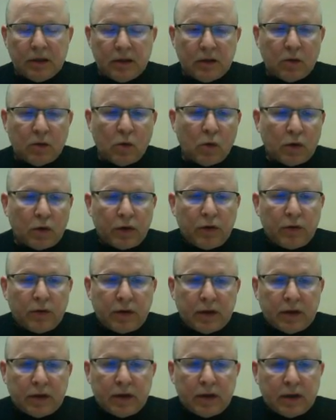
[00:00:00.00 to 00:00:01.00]
or you
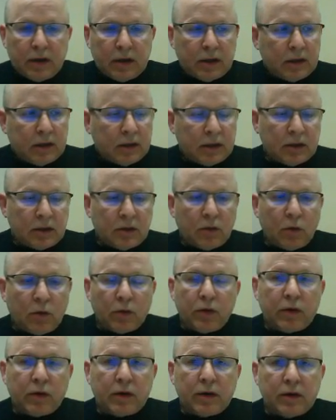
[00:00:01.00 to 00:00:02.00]
can
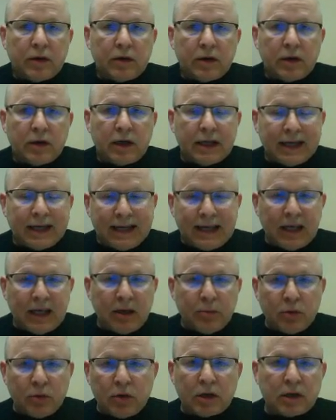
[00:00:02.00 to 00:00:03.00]
get an
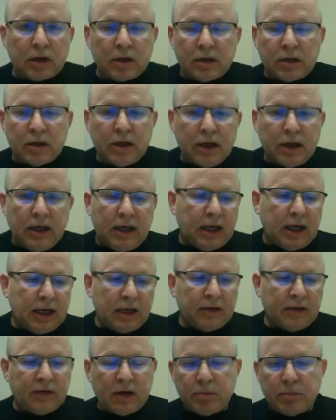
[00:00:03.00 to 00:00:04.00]
ebook.
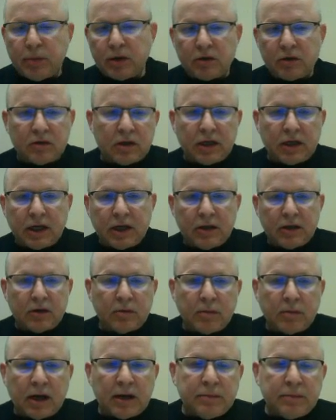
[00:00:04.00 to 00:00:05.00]
And if they bundle
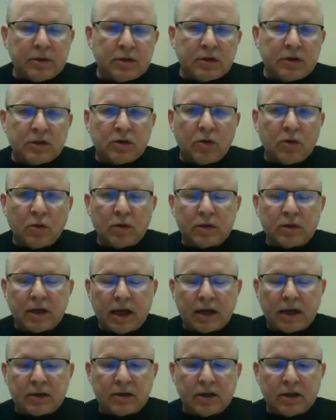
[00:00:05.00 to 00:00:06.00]
together My Business Course
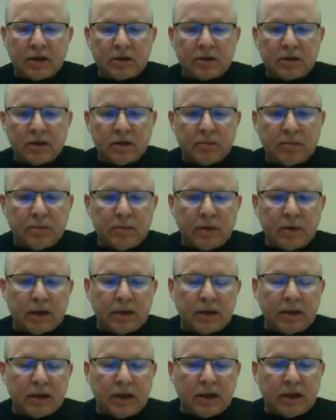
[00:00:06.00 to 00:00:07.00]
Access and
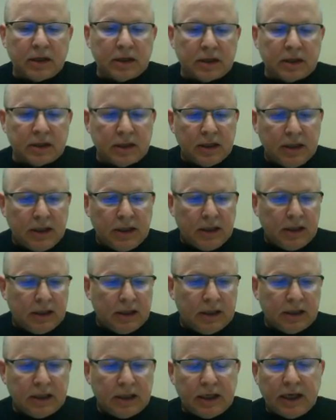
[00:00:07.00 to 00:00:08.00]
the
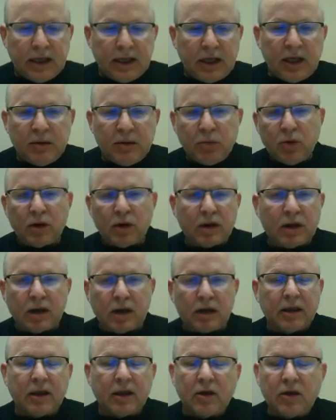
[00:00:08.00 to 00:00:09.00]
ebook,
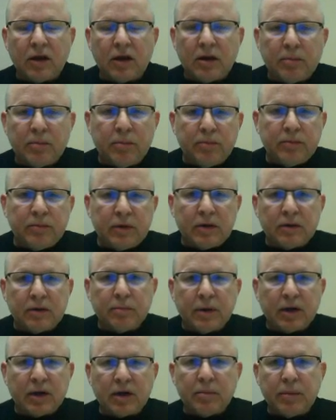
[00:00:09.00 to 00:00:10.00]
I think you get
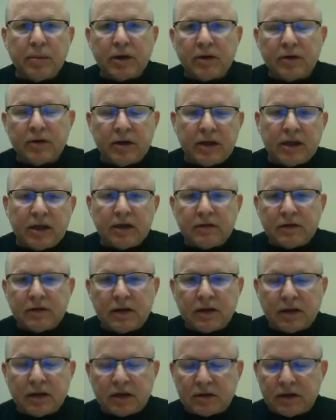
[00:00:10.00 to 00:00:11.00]
a better deal
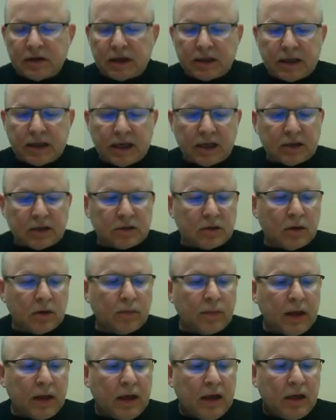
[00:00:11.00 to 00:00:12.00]
and things like that.
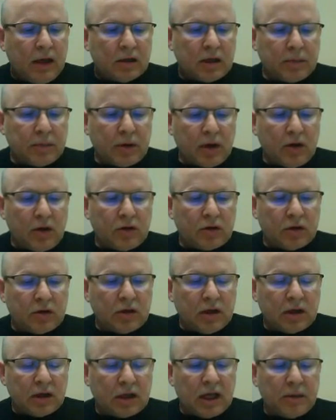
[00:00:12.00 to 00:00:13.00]
So something you
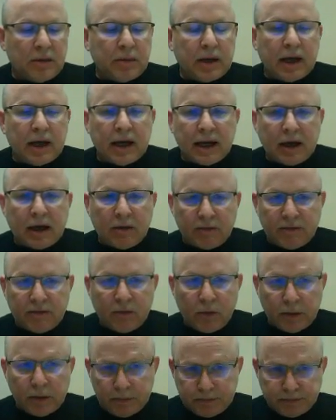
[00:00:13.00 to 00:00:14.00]
should keep an eye out
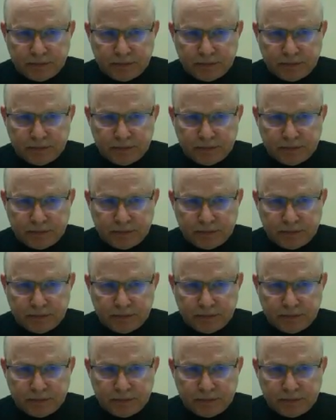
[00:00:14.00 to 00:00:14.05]
for.